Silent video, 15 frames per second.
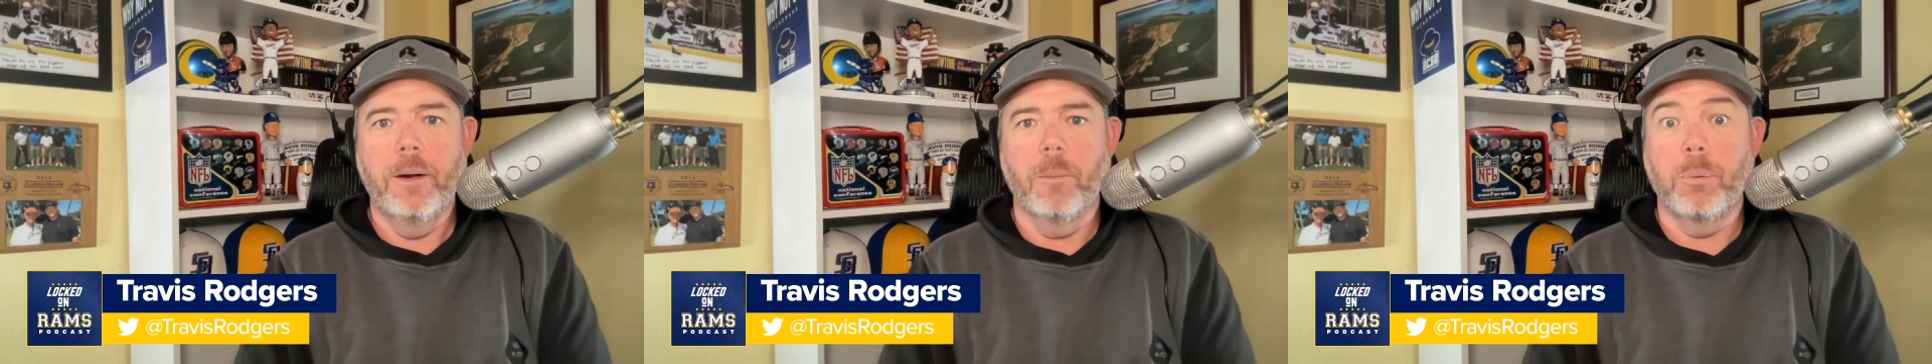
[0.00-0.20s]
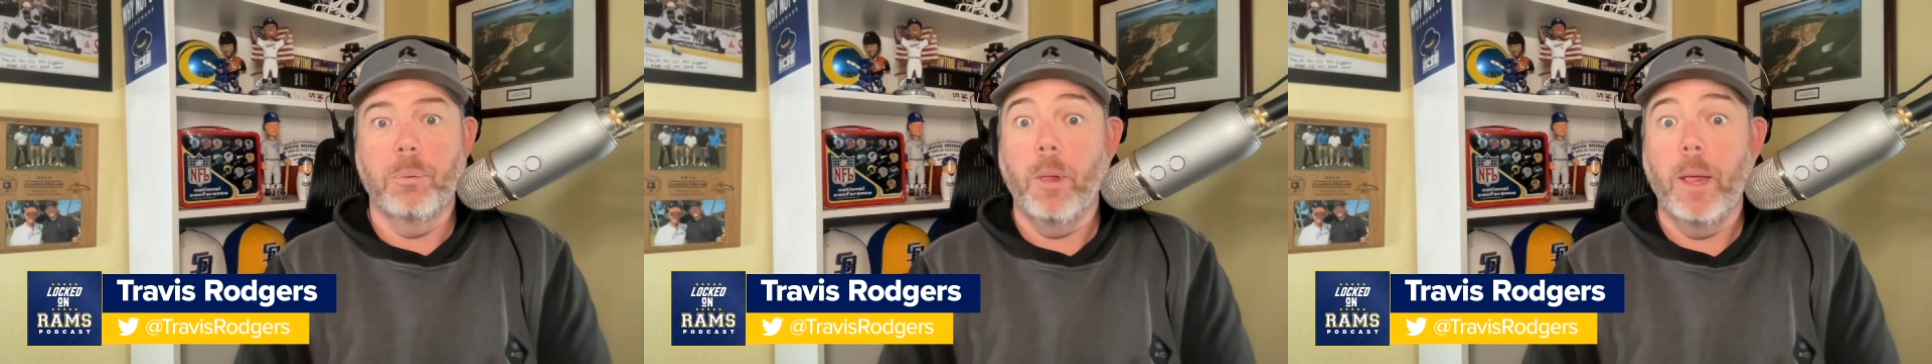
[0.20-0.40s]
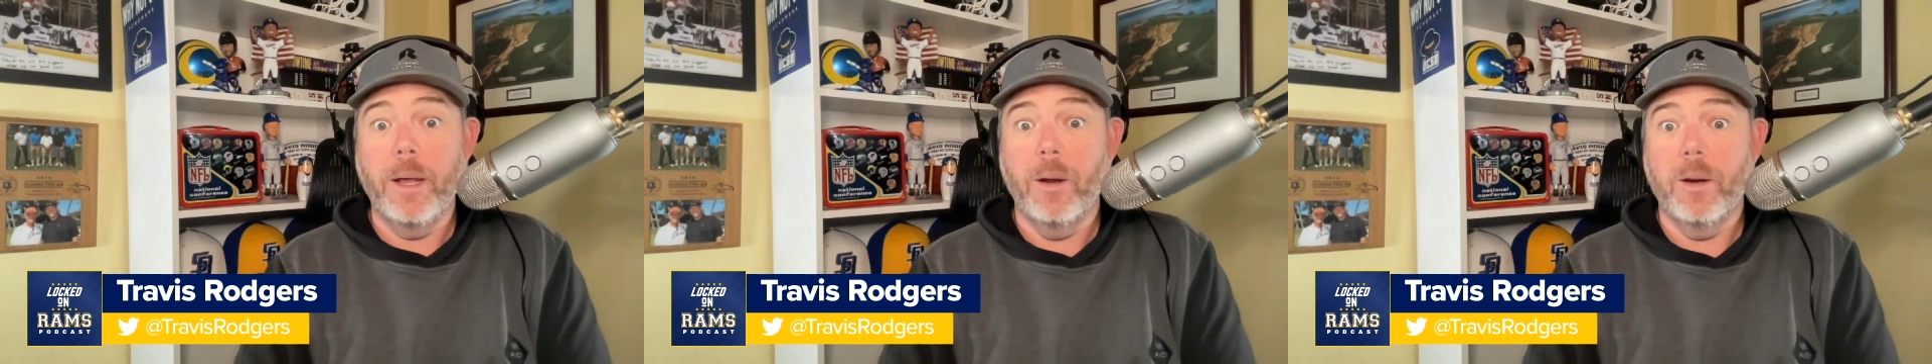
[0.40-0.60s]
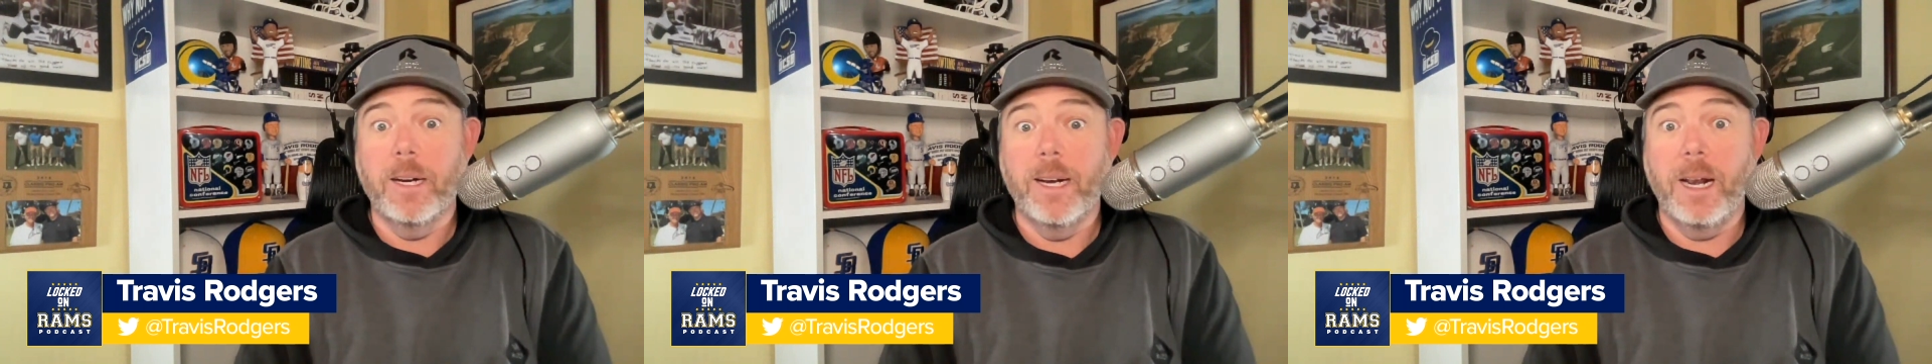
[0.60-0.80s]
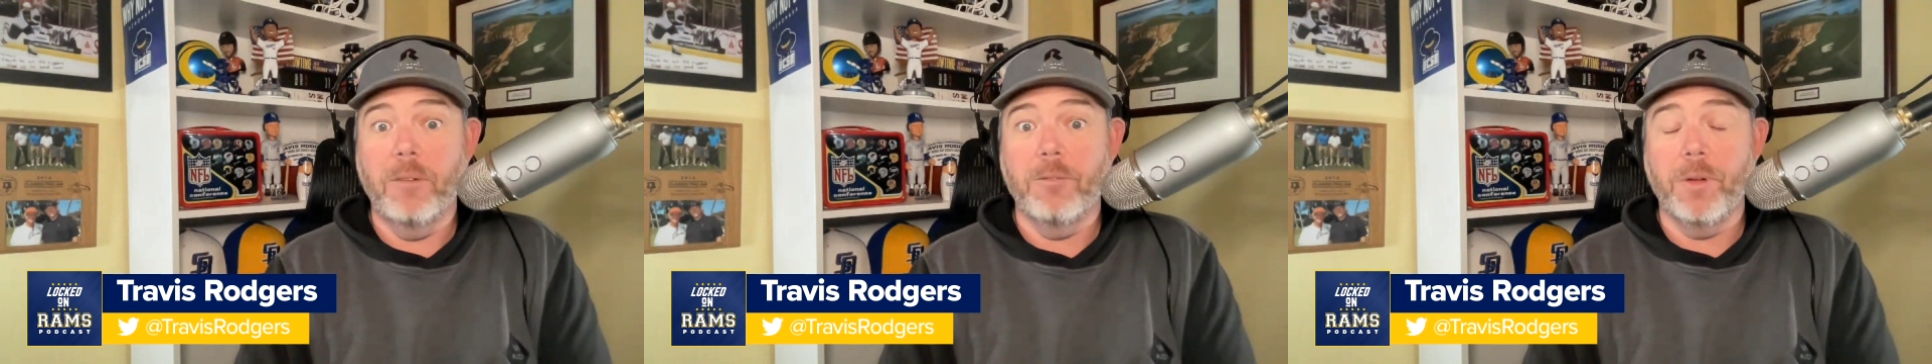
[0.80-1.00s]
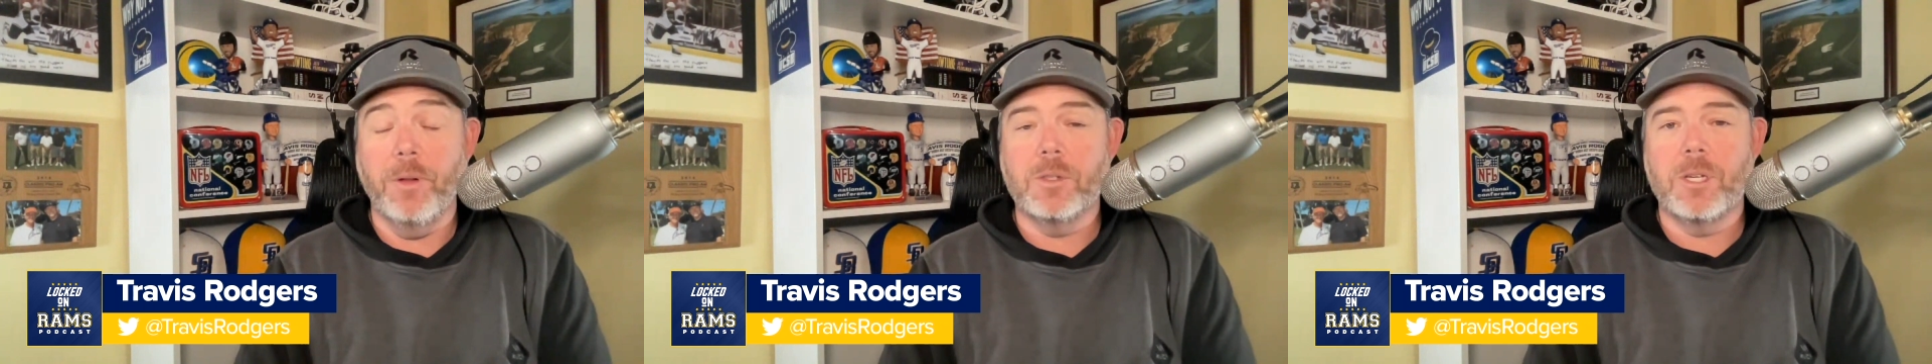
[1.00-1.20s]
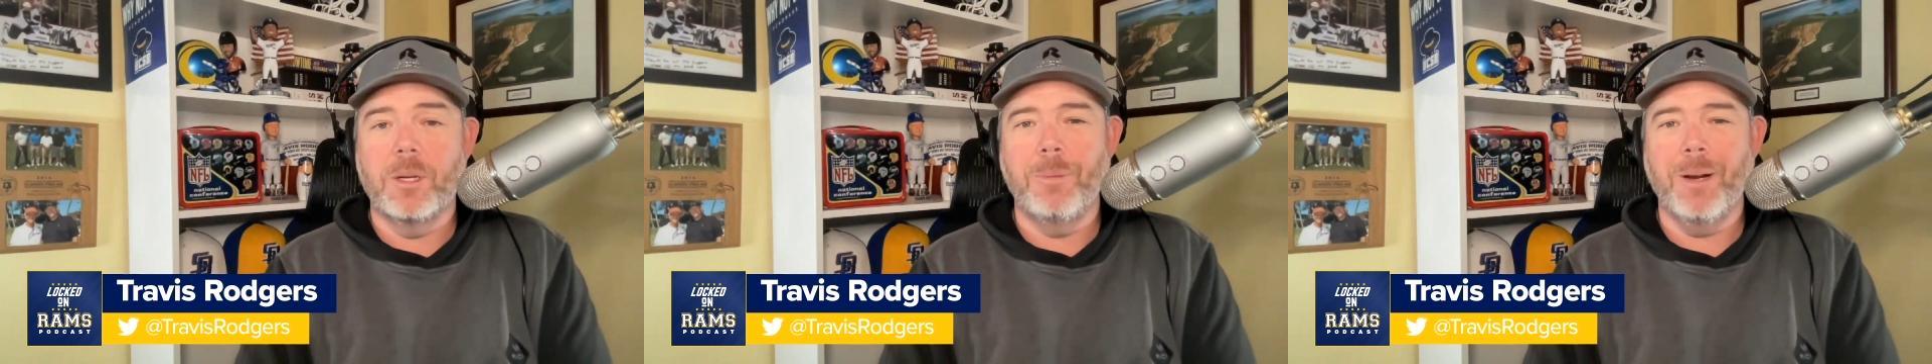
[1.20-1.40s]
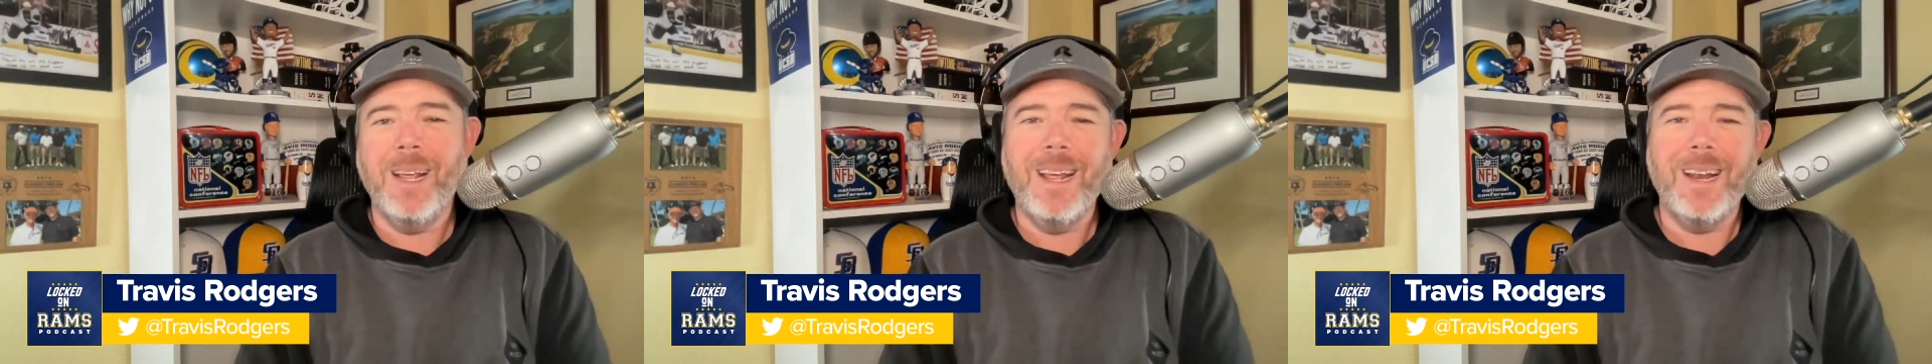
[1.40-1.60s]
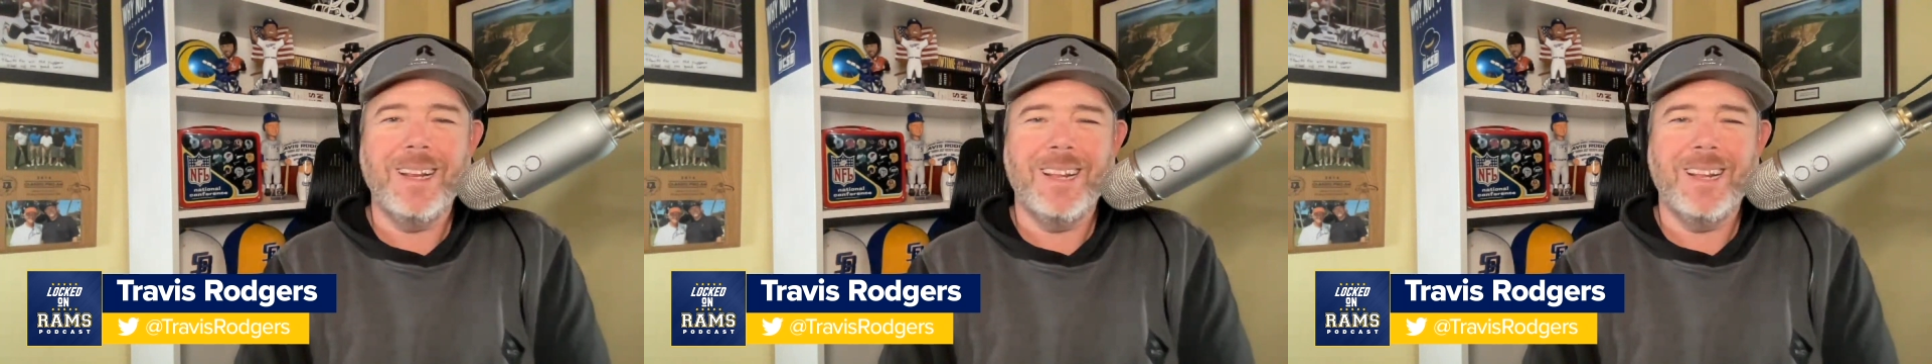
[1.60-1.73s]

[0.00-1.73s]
play on an NFL team, but I got to